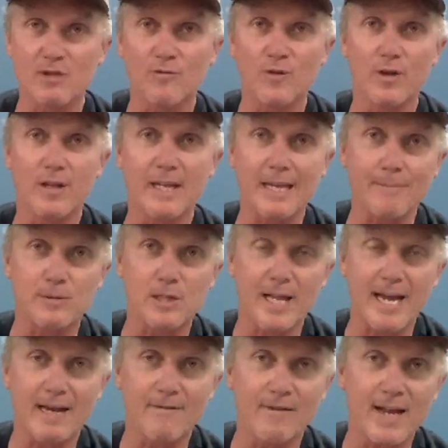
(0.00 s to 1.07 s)
for the
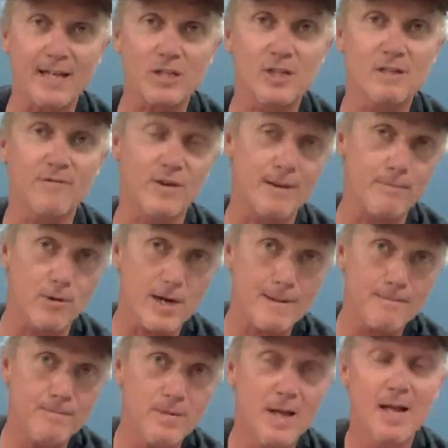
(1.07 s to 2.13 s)
Gippsland events, for the
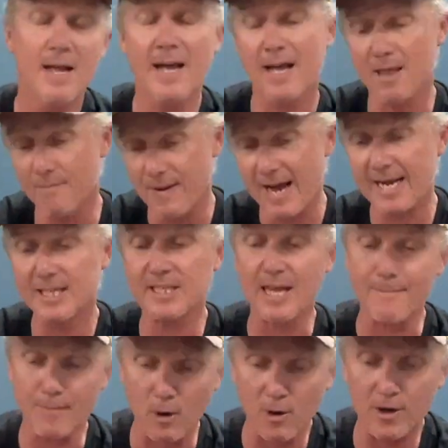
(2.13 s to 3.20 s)
brim and the bass.
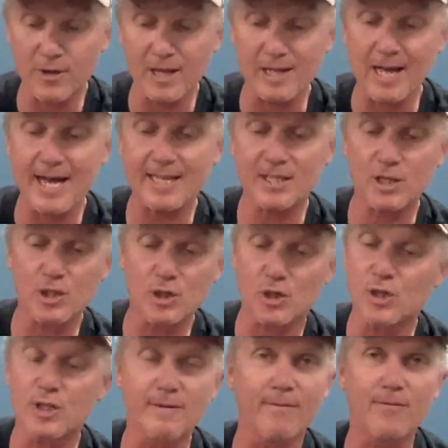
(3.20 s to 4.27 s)
They borrowed the glasses,
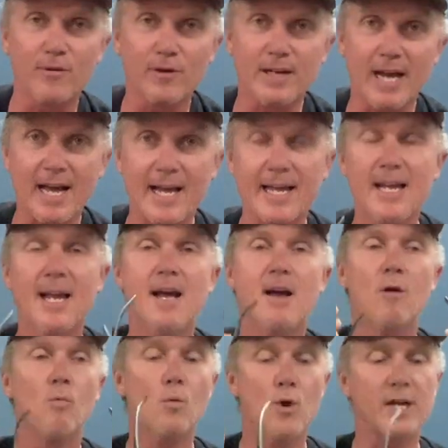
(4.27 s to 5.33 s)
used them for a day,
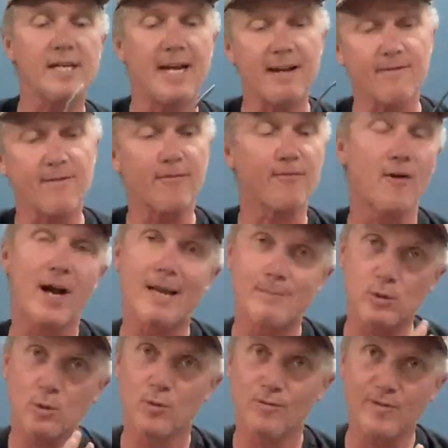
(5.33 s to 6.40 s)
worked out if the
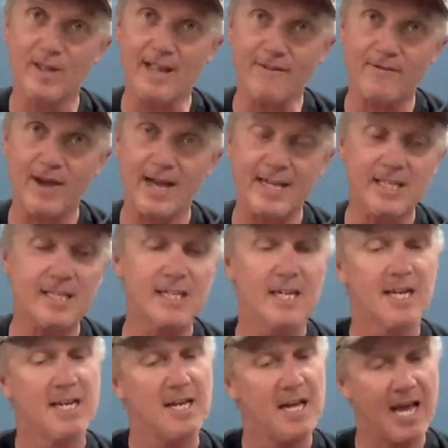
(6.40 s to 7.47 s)
frames were good for their face.
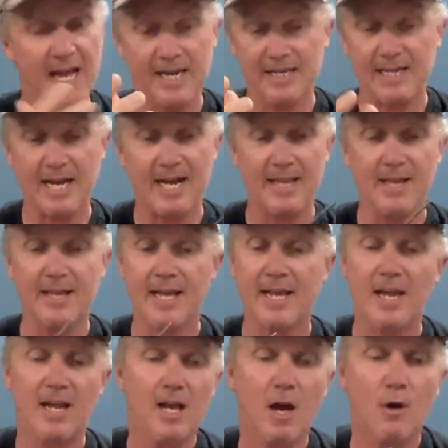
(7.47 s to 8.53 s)
and then they
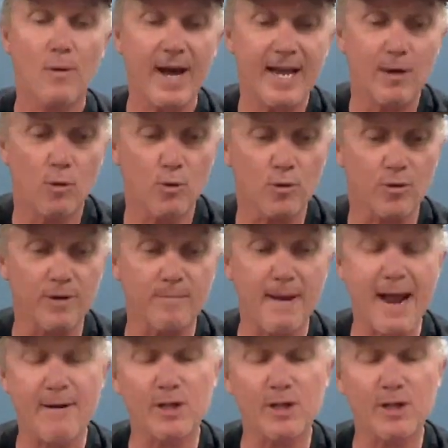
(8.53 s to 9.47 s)
can go away and order it. Maui